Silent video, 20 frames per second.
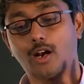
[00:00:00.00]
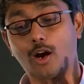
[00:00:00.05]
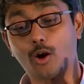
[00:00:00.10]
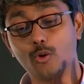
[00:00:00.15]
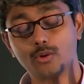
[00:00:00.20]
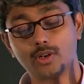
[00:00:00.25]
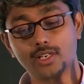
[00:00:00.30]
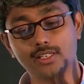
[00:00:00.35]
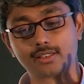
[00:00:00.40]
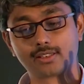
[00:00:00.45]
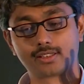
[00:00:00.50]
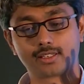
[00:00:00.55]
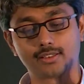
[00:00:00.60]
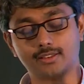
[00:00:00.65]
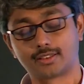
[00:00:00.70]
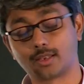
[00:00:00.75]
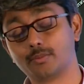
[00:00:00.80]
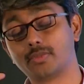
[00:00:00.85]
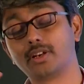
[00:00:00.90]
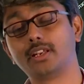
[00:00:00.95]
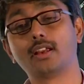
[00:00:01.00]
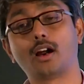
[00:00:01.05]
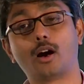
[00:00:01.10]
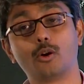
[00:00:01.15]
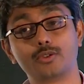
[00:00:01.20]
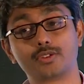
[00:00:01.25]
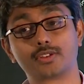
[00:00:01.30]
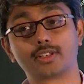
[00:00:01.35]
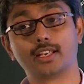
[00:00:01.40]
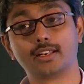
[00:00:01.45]
How does somebody
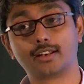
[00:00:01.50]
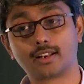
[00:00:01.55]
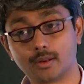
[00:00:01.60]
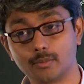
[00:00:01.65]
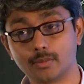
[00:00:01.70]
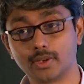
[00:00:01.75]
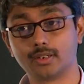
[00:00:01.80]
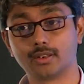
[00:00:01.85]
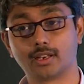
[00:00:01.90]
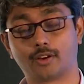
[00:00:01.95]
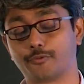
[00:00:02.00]
outside come in?